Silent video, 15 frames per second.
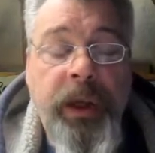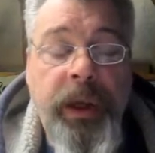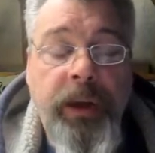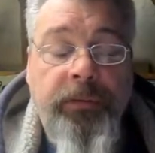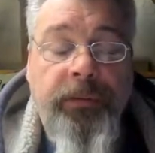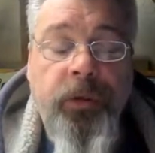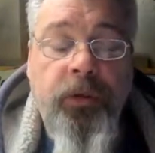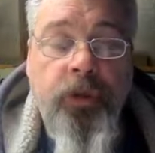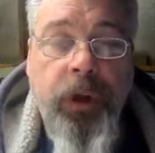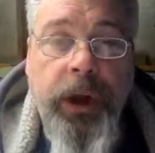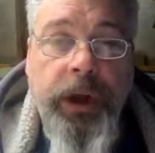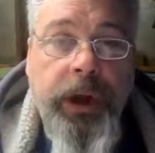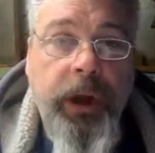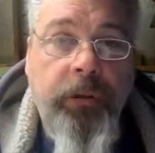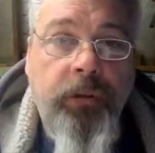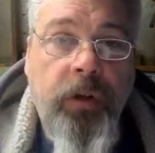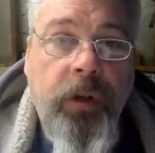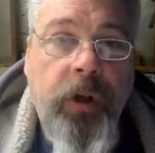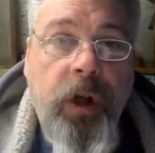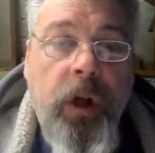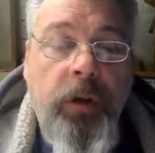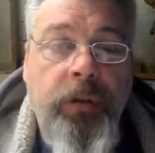If the drain gets
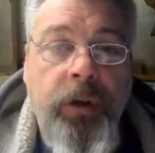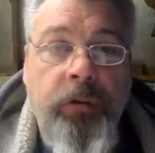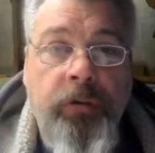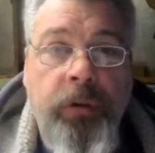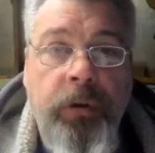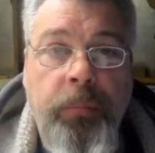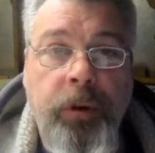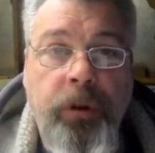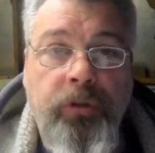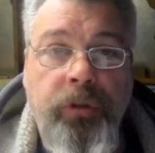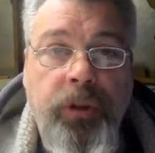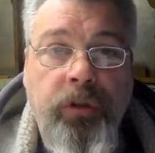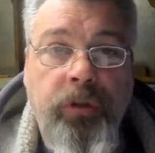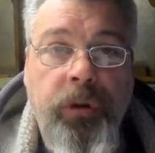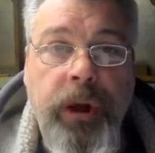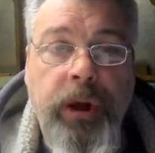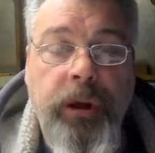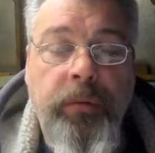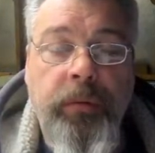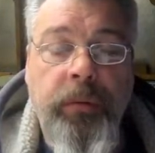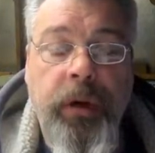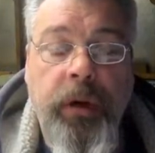clogged, there's an emergency
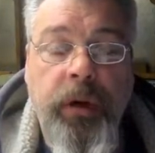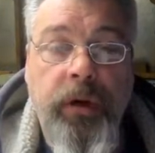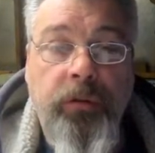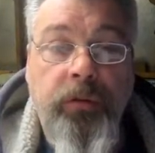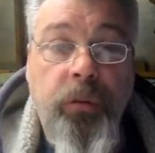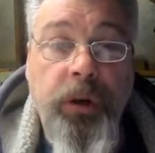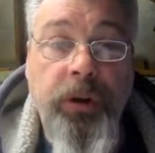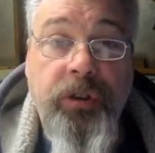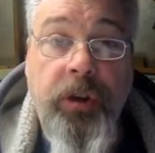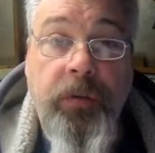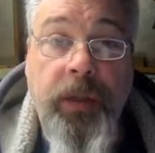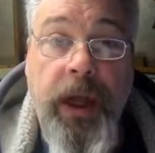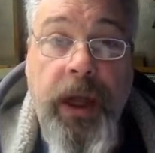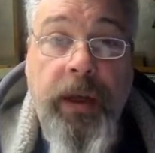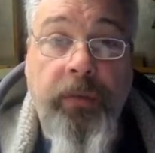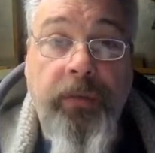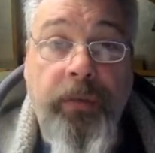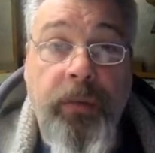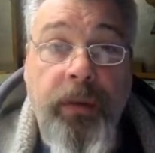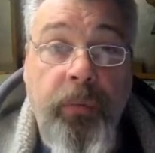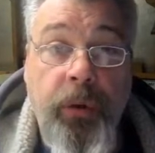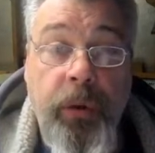drain switch on that
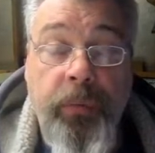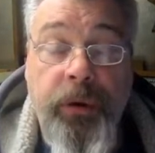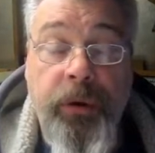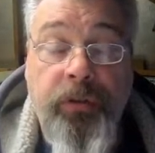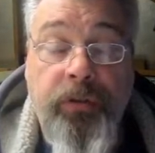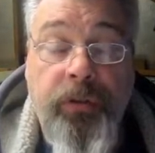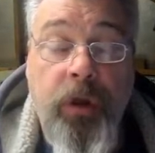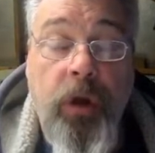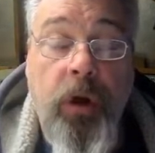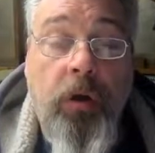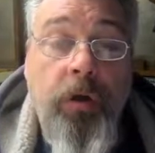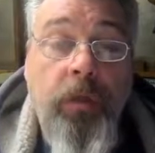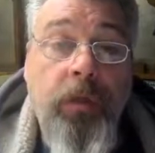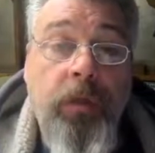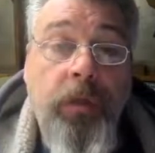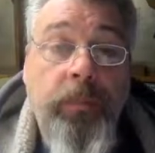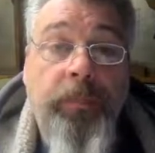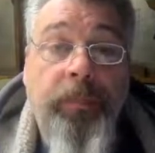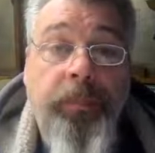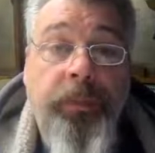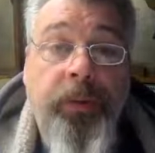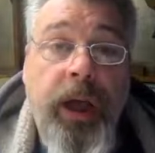we would install
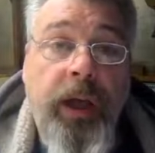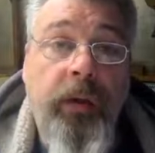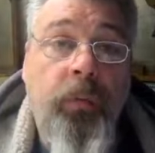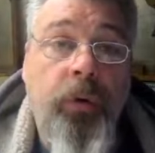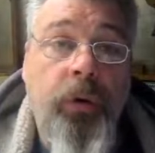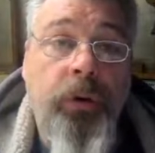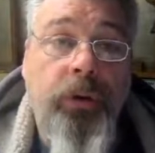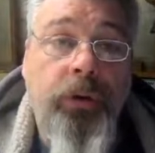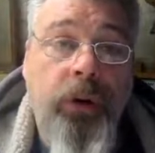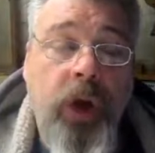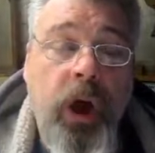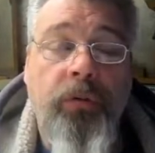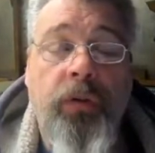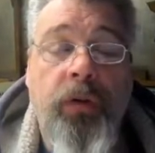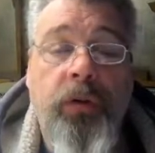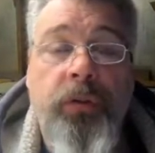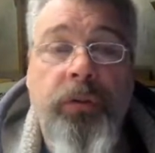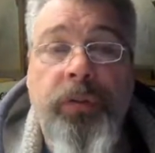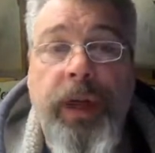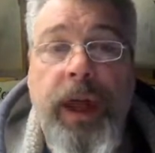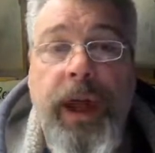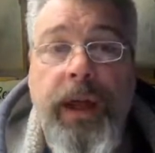that would cover
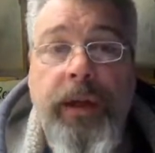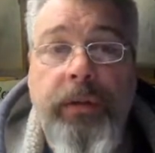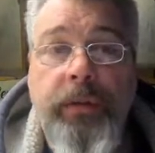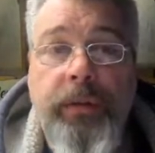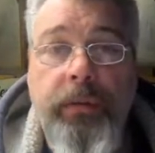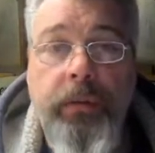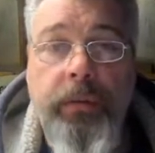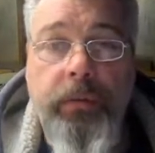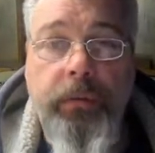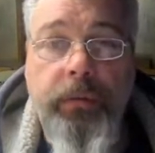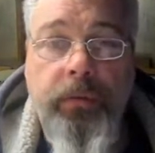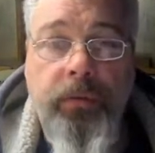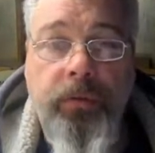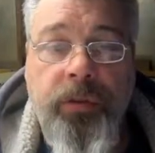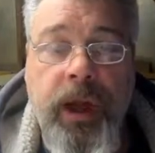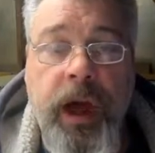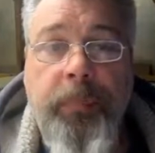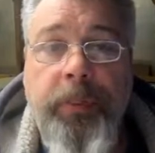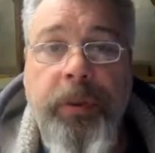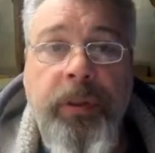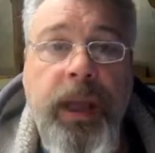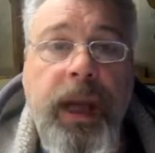that,
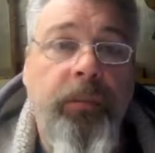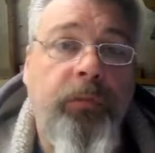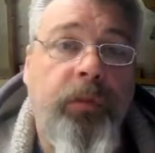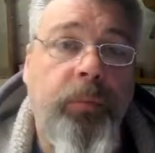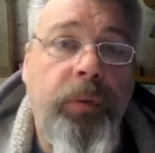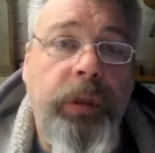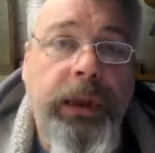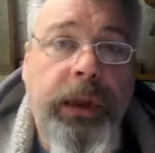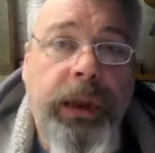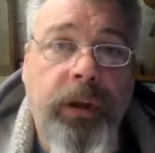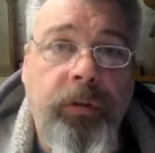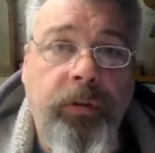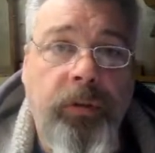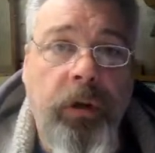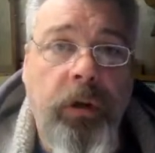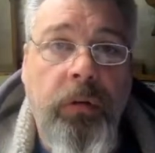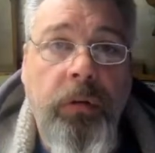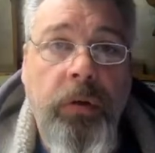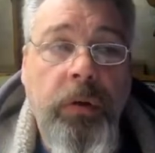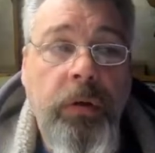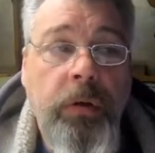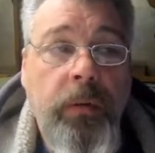stopping that from leaking. So
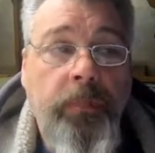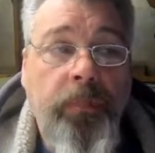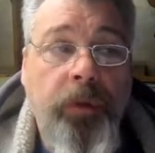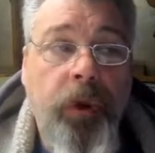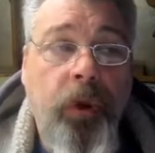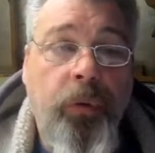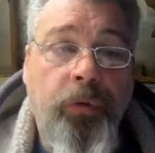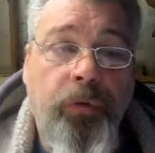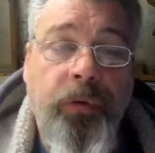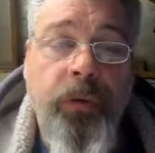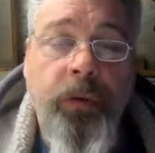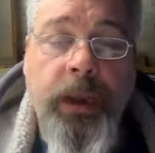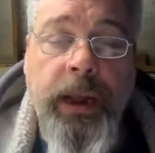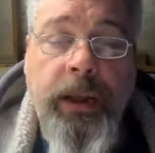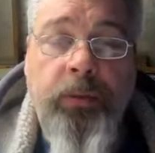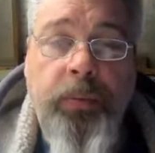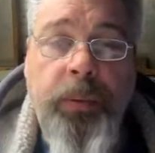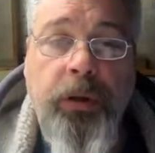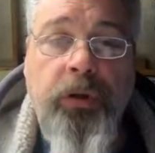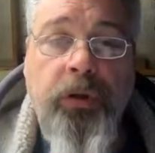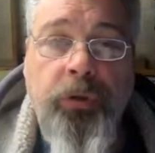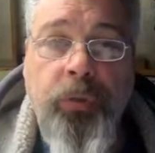the next
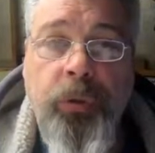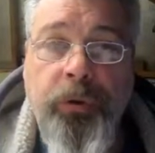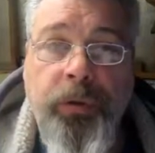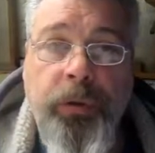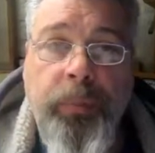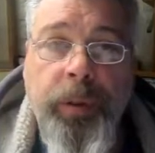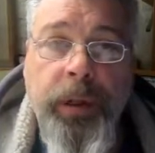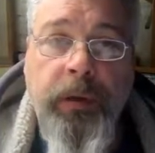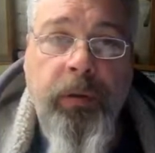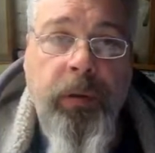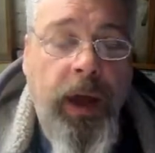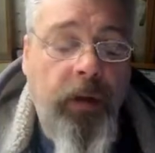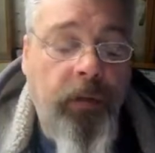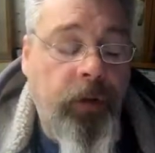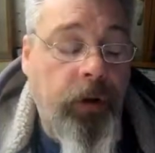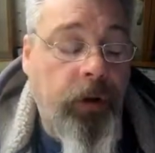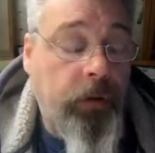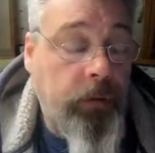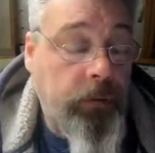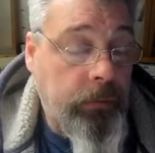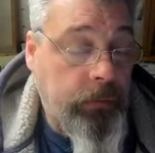pictures will depict that there.